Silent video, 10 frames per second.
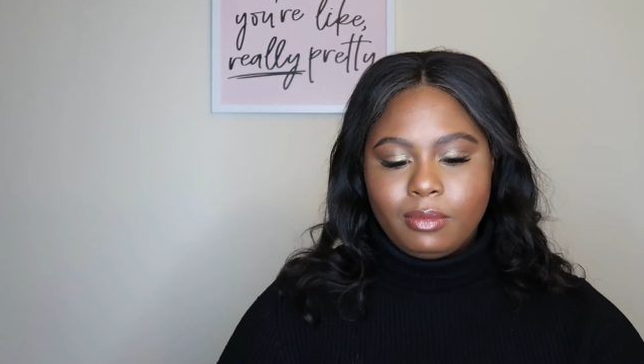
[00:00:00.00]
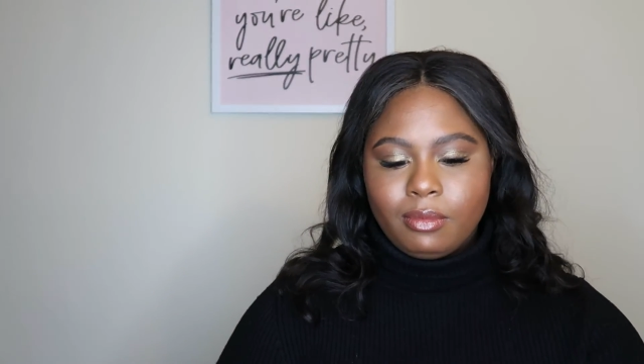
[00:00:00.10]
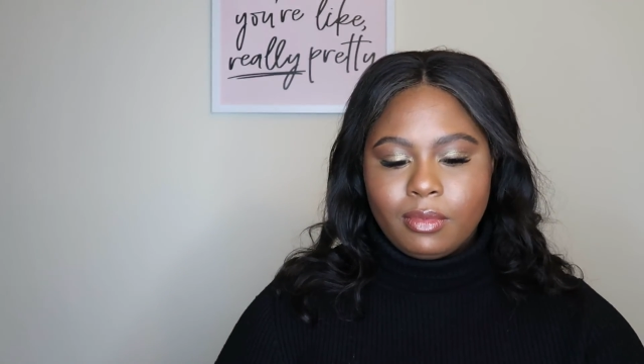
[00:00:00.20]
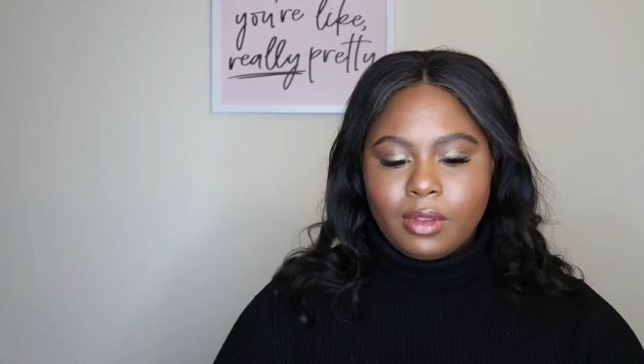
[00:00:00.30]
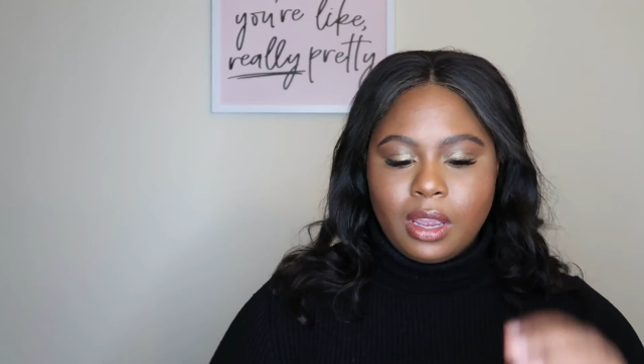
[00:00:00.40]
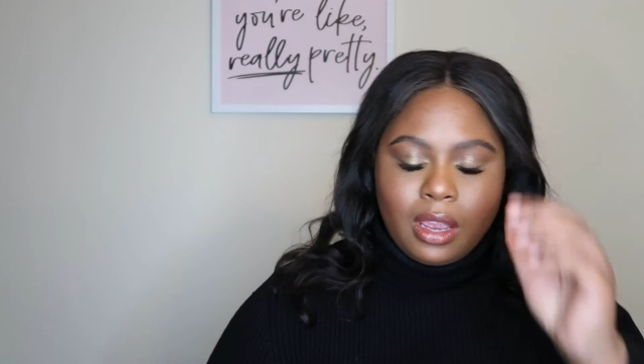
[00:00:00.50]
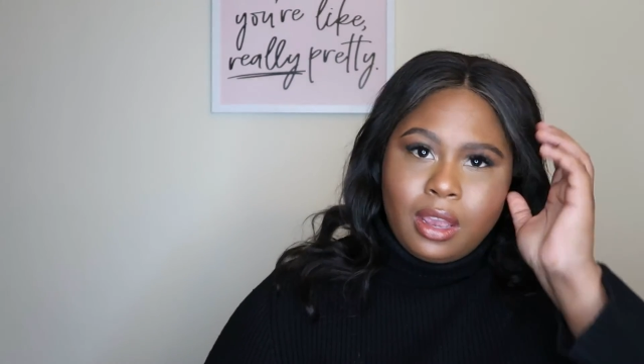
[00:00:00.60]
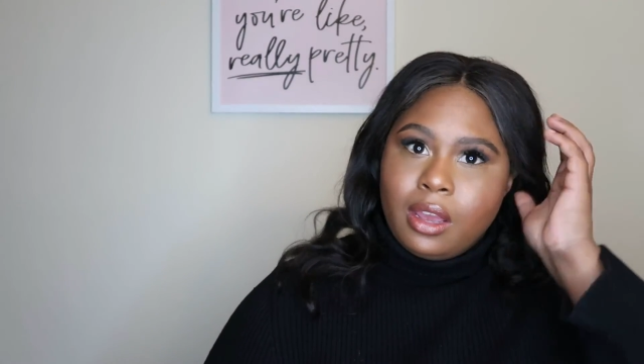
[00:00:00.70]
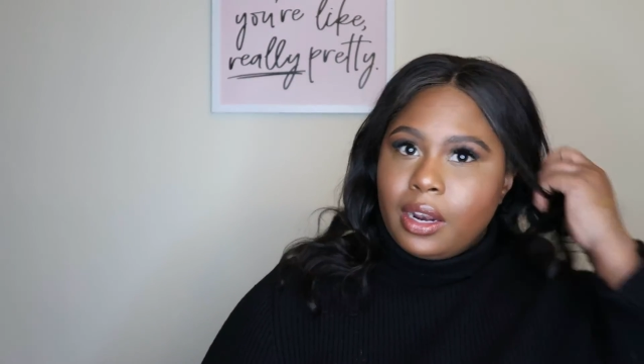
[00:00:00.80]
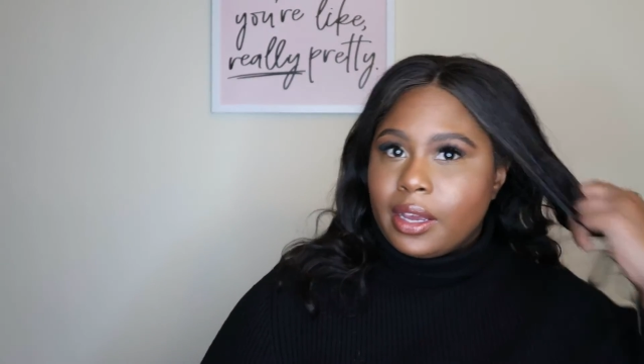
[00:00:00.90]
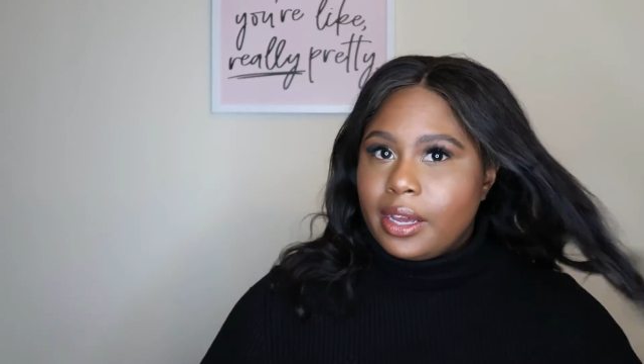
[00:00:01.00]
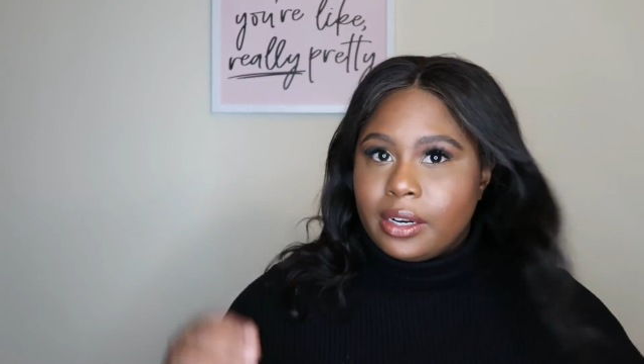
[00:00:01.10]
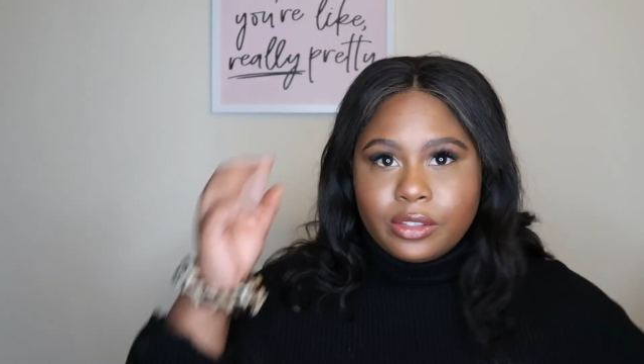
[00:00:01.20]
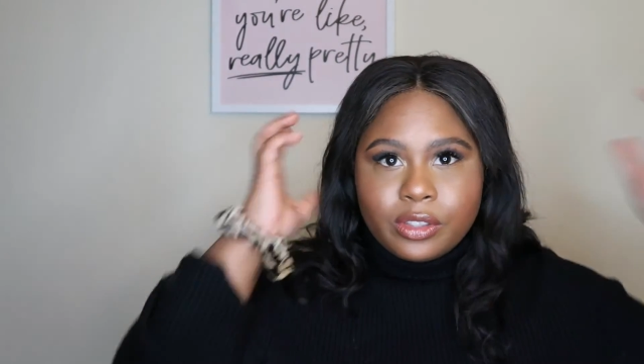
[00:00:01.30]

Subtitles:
and I kind of